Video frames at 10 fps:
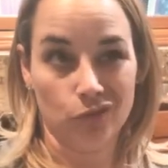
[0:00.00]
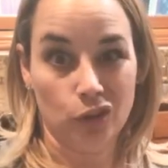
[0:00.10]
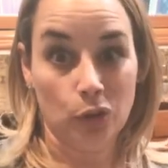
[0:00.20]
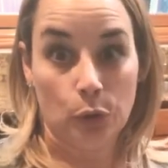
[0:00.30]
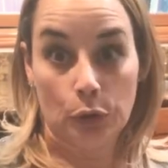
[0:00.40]

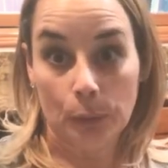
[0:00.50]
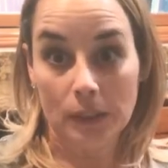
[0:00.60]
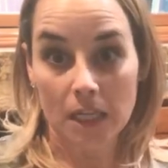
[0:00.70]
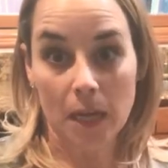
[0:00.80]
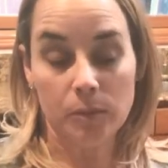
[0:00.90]
two or
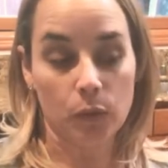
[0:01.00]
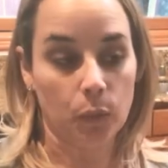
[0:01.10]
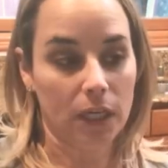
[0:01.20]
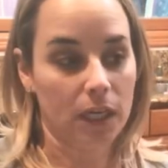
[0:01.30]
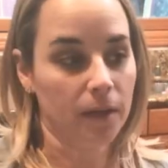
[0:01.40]
three times a
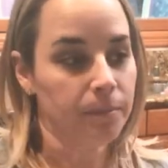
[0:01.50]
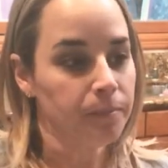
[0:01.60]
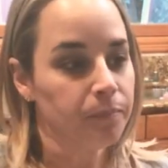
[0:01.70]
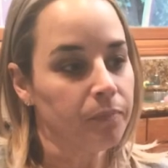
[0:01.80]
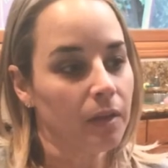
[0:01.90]
week.
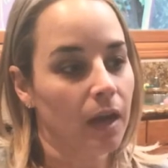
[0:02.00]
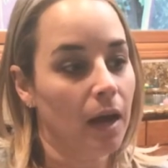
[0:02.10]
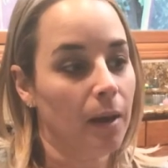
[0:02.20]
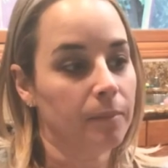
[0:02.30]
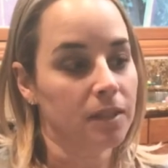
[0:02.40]

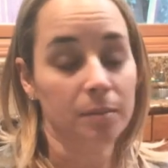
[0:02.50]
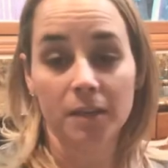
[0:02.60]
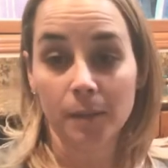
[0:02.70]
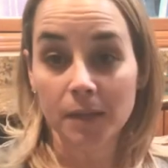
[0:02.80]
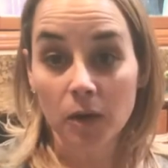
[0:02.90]
Um,
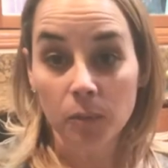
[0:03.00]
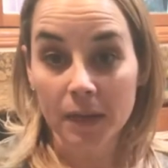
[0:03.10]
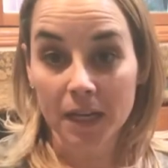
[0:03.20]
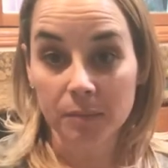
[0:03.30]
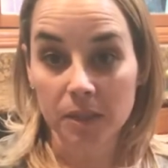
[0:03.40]
sometimes I don't make them.